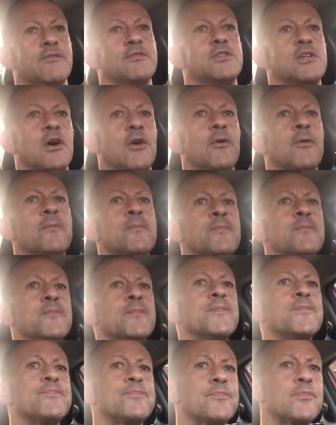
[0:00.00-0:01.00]
So
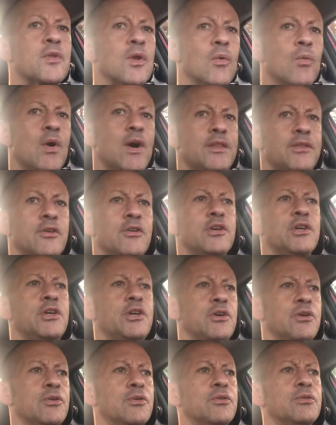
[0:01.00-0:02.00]
whether
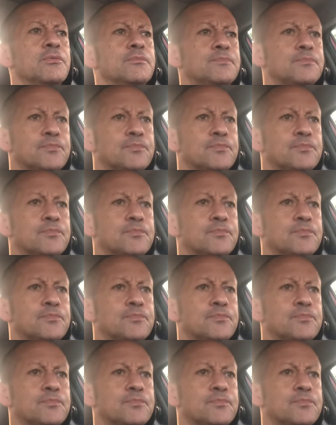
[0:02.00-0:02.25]
you